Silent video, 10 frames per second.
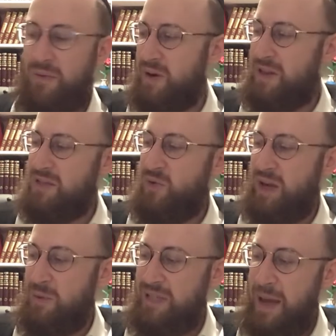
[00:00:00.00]
What if there's 40?
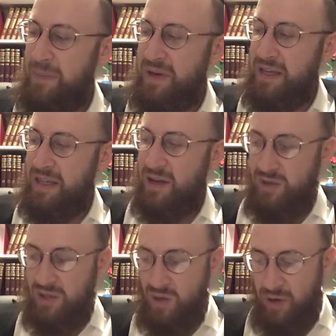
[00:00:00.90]
And what's happening in that whole
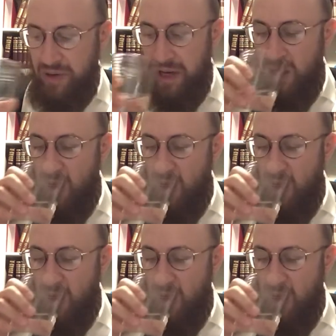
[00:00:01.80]
story,